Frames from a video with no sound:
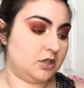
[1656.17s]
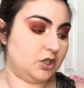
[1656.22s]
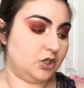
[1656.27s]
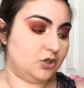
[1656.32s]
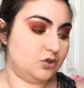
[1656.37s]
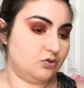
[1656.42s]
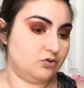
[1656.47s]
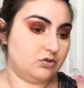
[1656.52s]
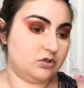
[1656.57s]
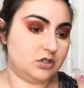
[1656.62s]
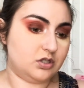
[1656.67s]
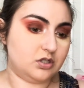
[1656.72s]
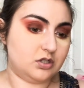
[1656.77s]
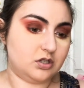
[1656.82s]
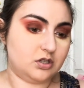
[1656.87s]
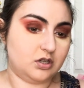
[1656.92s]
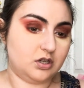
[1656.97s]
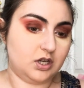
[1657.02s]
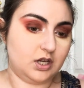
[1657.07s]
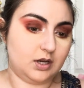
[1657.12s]
used
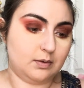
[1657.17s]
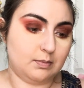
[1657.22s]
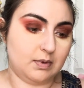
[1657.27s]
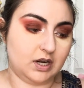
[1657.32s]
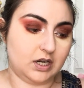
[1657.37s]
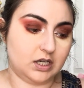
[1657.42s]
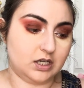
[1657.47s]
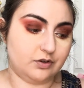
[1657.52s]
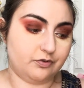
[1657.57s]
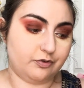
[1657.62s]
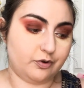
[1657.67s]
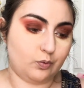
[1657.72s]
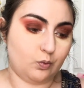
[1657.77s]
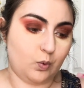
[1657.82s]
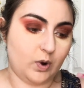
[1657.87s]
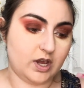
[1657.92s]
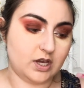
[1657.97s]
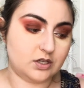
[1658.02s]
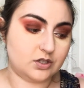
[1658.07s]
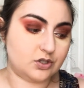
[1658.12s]
in many different
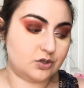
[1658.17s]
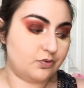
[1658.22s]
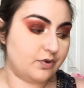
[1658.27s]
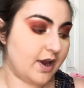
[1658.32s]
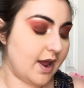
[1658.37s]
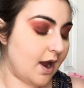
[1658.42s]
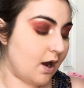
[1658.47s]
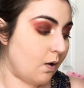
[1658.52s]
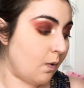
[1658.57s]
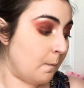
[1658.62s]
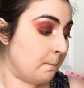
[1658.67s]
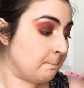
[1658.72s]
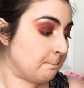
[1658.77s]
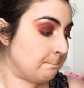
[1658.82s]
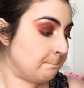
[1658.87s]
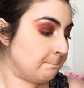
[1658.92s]
ways. So now